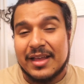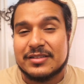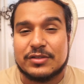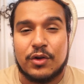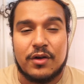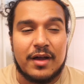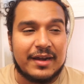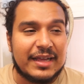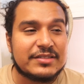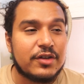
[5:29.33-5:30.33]
so
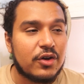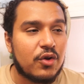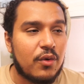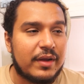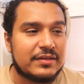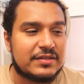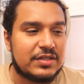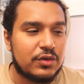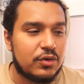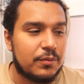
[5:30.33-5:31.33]
unless you're going
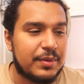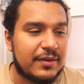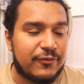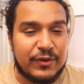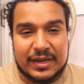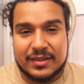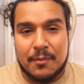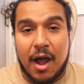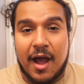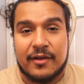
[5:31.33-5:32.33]
to be feeding them
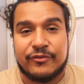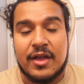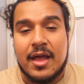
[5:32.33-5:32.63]
off